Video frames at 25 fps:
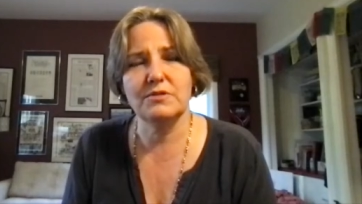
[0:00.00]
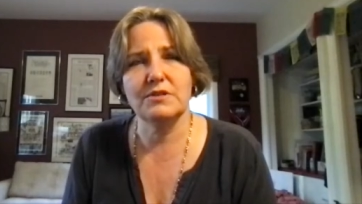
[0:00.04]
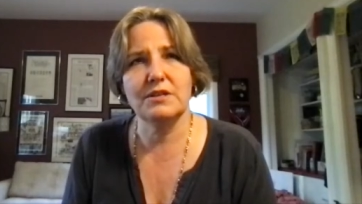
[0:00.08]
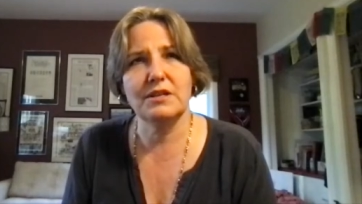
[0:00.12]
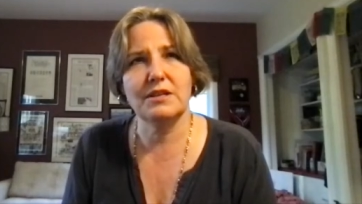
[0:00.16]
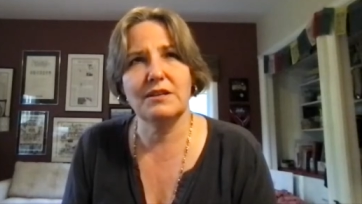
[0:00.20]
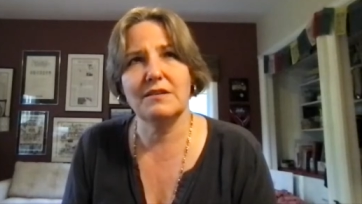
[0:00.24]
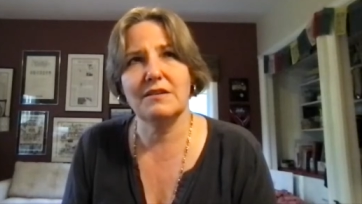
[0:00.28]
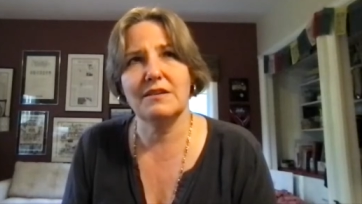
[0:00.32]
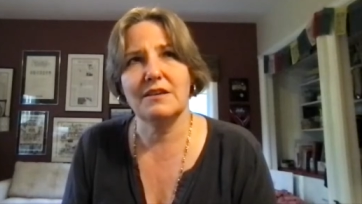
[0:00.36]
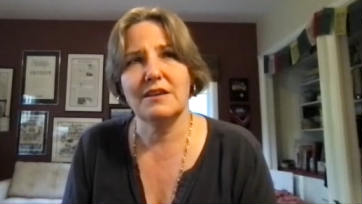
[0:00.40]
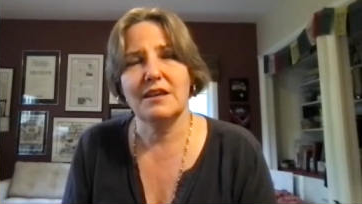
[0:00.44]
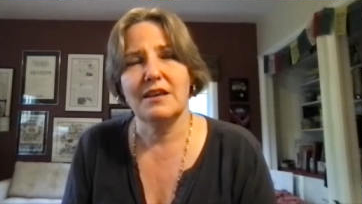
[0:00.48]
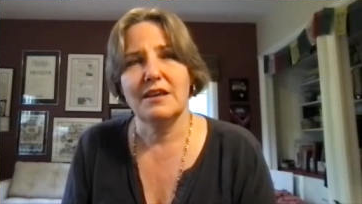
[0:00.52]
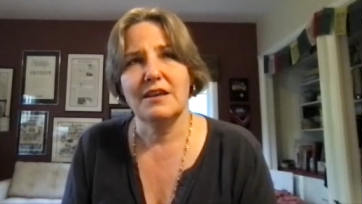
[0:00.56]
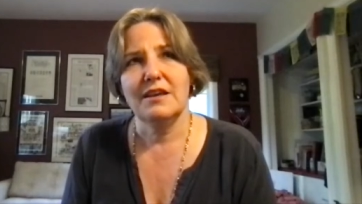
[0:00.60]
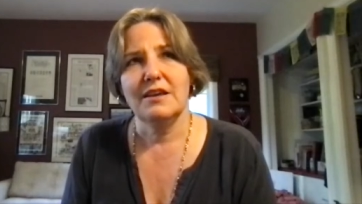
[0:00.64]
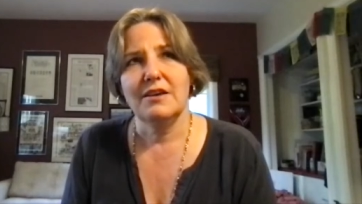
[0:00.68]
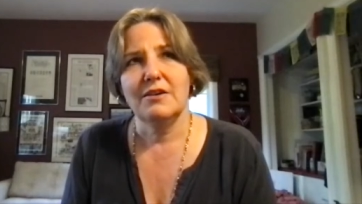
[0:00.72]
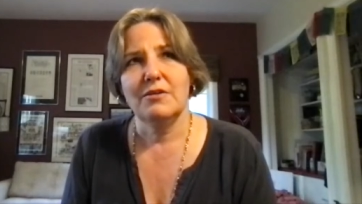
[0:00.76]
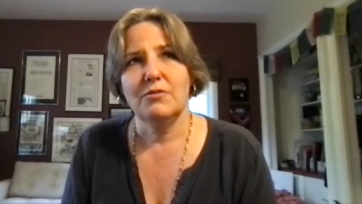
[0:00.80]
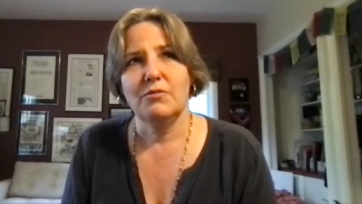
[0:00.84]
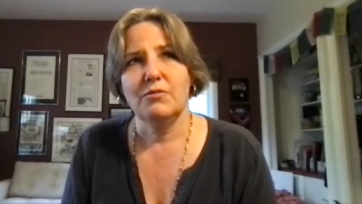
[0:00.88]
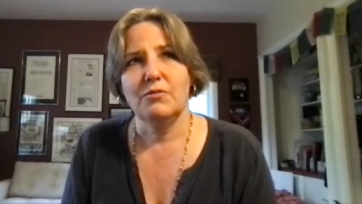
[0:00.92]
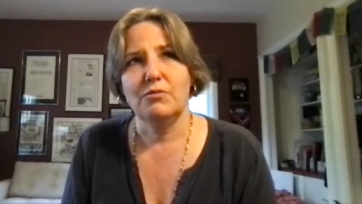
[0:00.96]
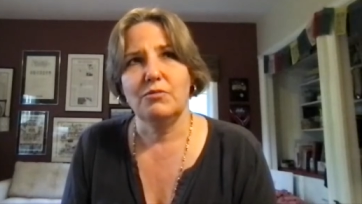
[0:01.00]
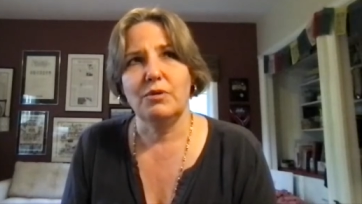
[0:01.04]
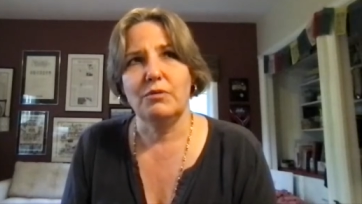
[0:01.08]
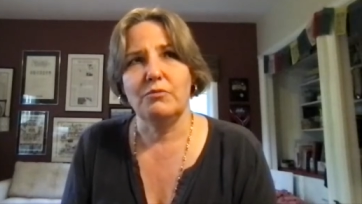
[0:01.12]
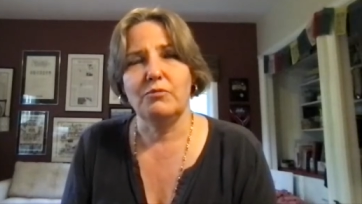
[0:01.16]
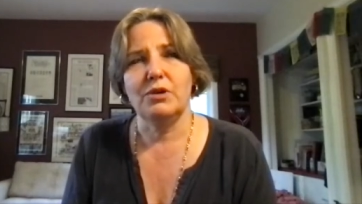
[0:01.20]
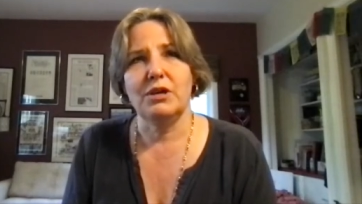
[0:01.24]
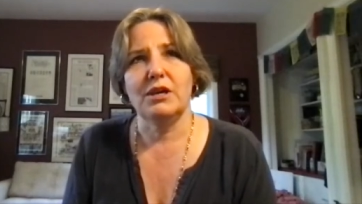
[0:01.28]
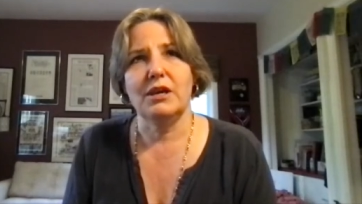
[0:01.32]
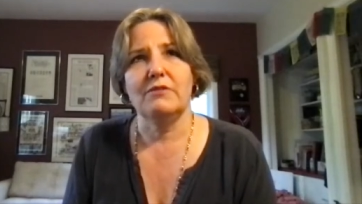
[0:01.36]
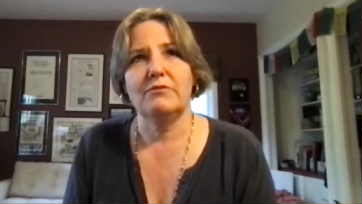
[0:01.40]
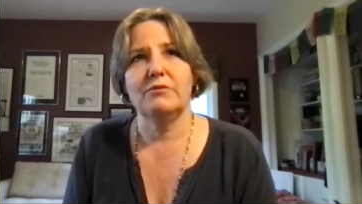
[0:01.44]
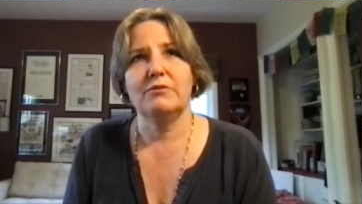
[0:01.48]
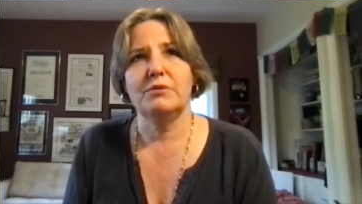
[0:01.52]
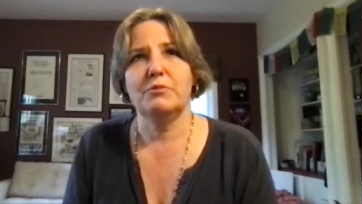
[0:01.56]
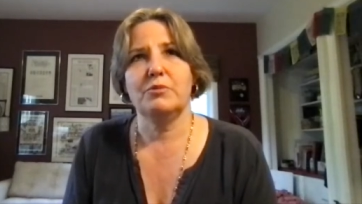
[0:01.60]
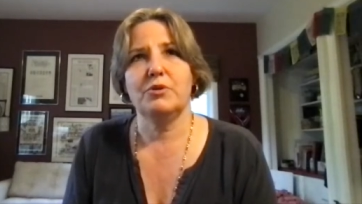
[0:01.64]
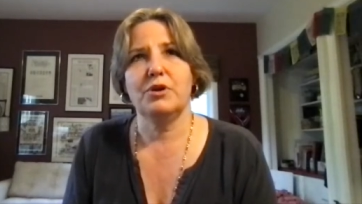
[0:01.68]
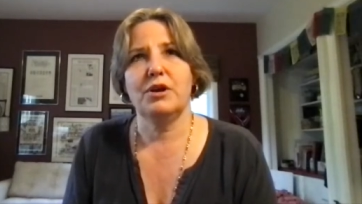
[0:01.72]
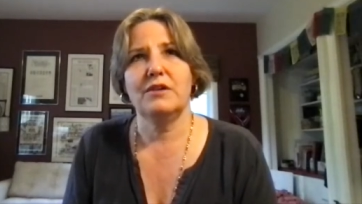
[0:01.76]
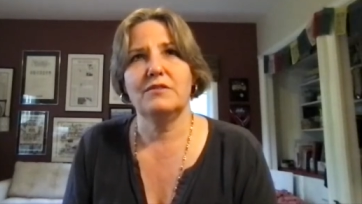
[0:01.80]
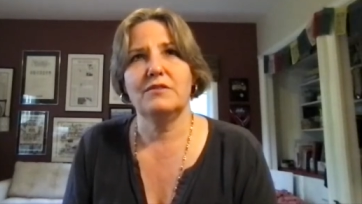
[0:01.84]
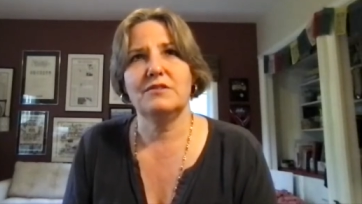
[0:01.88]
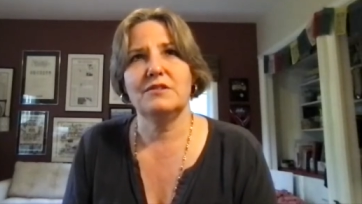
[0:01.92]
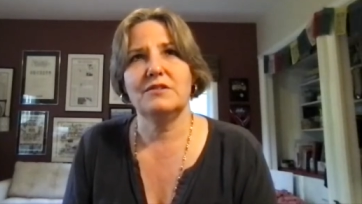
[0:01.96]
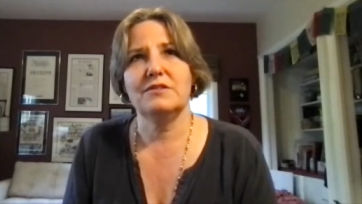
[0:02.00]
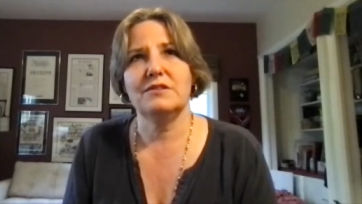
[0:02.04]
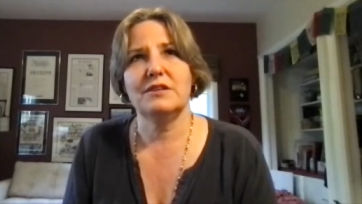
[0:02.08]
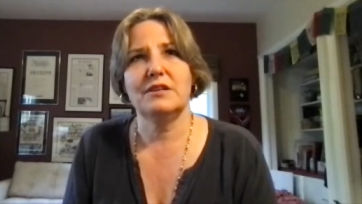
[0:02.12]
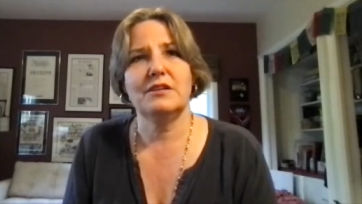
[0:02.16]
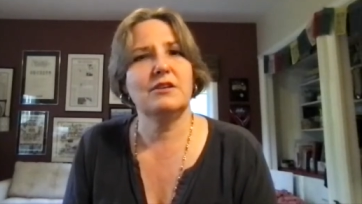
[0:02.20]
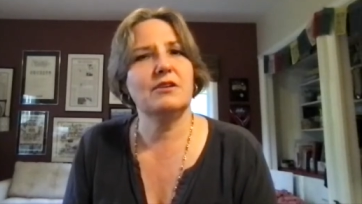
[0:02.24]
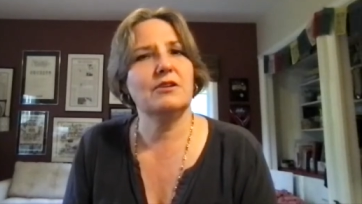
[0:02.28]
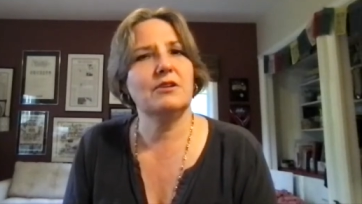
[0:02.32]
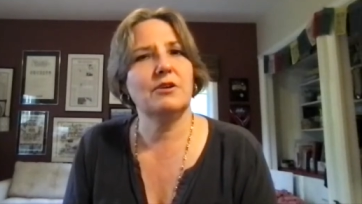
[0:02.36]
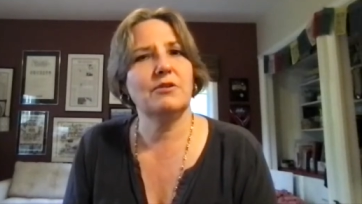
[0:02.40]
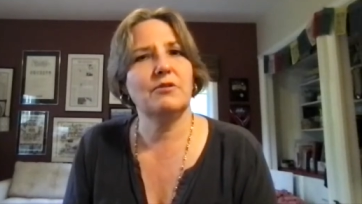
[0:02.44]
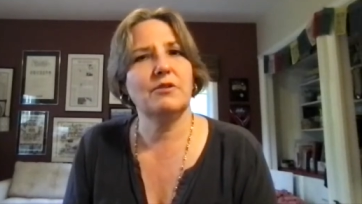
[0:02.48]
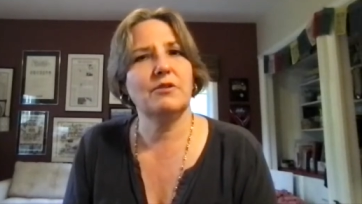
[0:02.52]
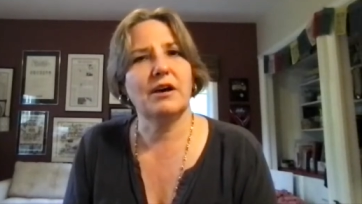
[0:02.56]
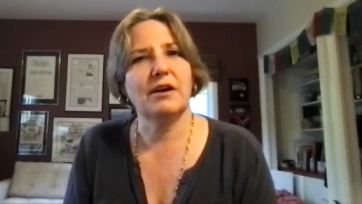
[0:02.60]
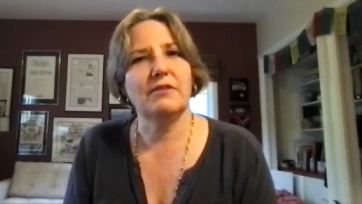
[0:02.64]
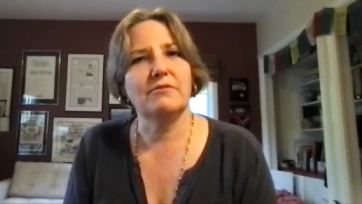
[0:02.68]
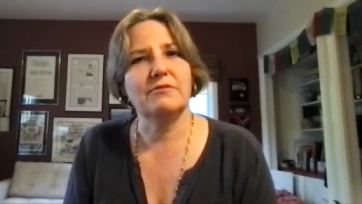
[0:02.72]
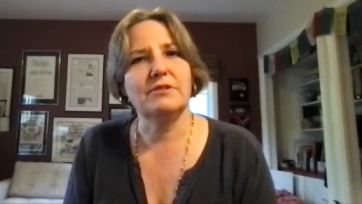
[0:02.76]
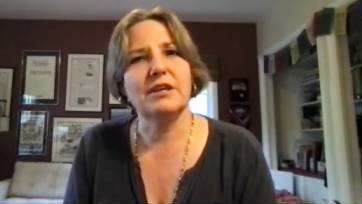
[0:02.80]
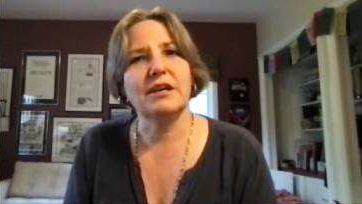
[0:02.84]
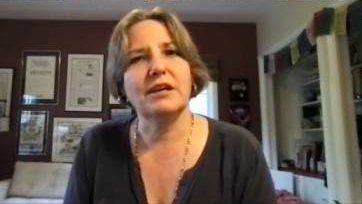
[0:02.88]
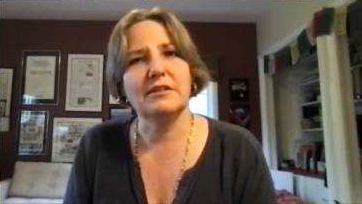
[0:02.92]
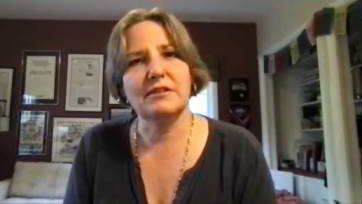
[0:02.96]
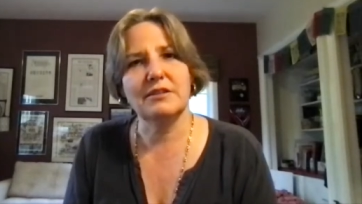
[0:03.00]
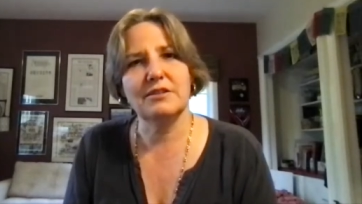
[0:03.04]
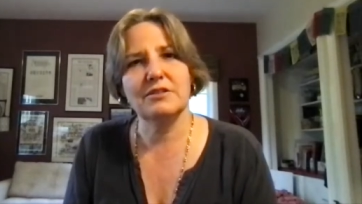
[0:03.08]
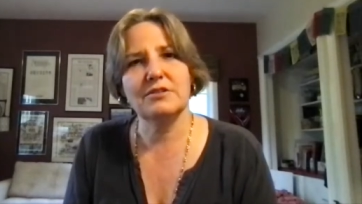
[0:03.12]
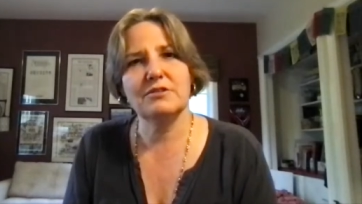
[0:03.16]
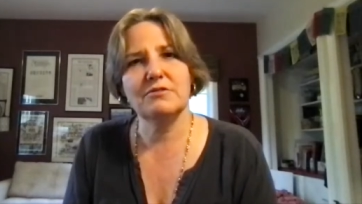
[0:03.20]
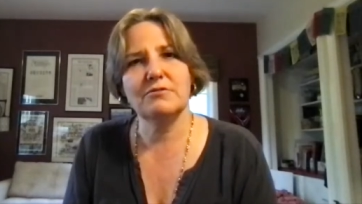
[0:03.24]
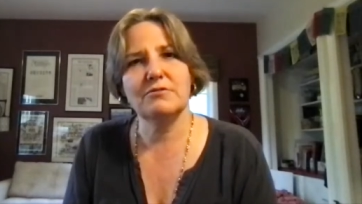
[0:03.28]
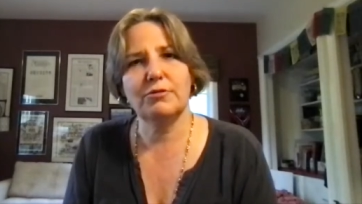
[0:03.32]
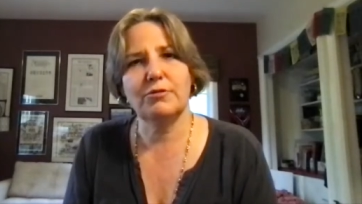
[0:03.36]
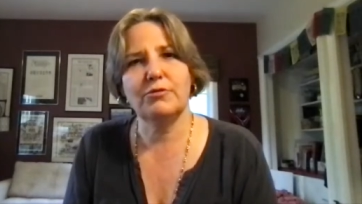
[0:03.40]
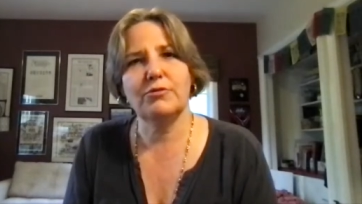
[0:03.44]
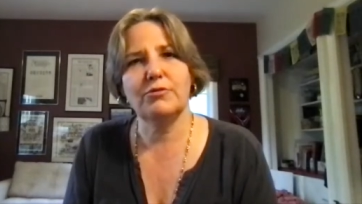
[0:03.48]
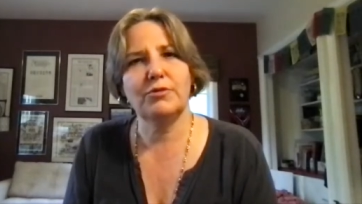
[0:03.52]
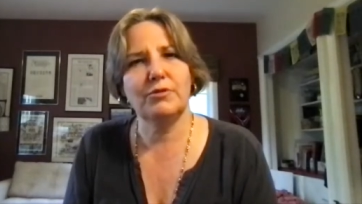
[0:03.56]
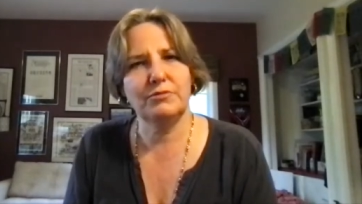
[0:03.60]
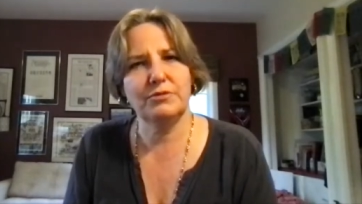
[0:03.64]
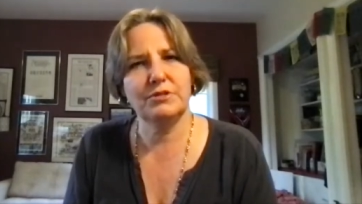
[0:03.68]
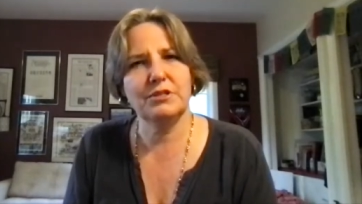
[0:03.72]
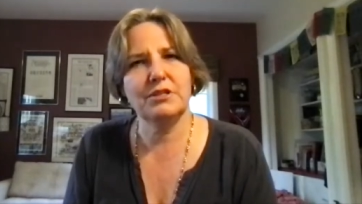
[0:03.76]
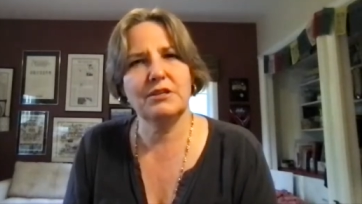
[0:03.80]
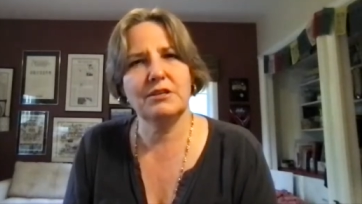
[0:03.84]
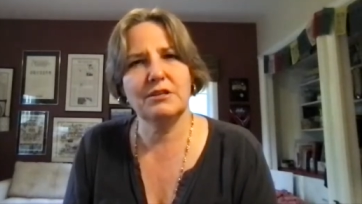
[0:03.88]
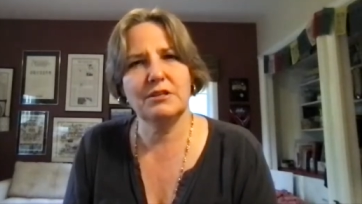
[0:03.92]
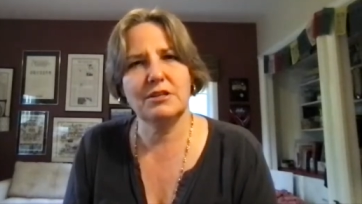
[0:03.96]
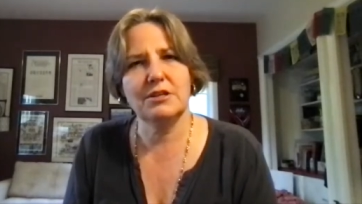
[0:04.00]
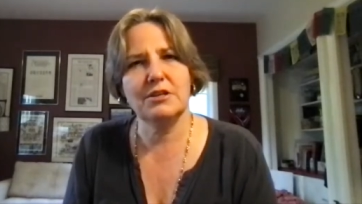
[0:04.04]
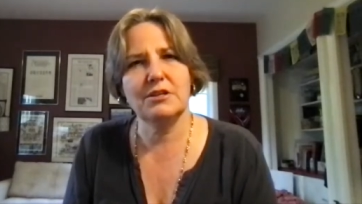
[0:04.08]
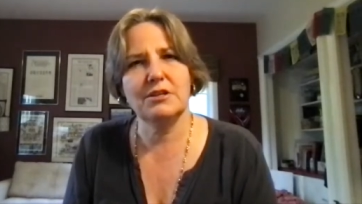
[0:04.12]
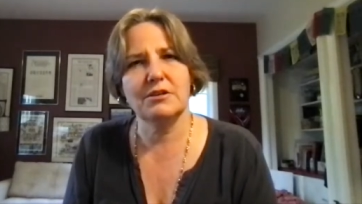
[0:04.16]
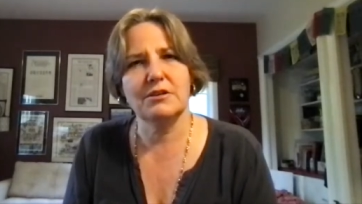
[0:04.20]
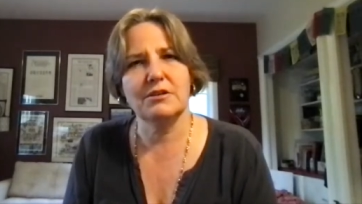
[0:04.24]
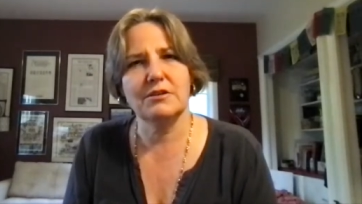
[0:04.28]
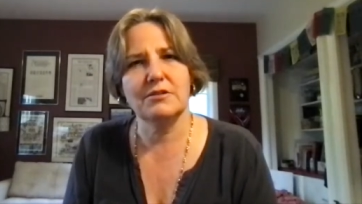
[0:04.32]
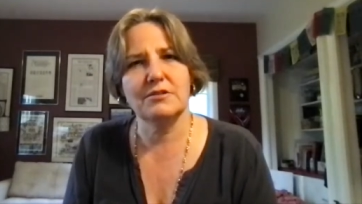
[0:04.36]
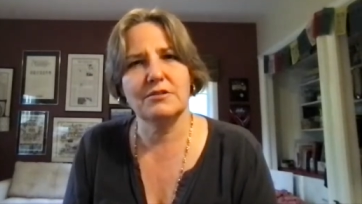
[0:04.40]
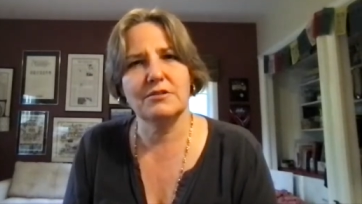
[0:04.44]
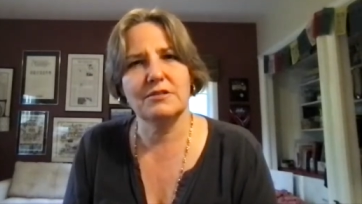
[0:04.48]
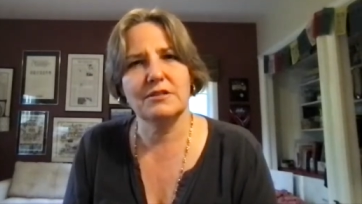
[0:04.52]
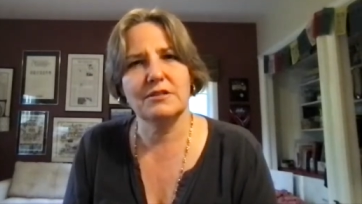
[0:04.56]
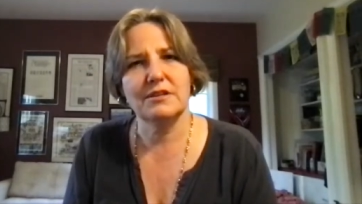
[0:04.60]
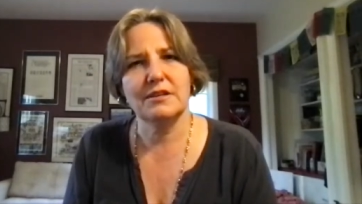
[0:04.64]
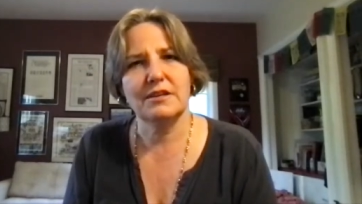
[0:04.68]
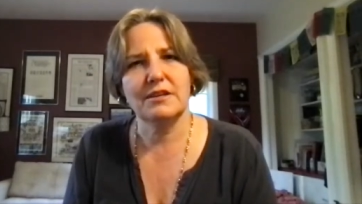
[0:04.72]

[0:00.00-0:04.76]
And when we gave him the prize, he said, I've done this for 15 years.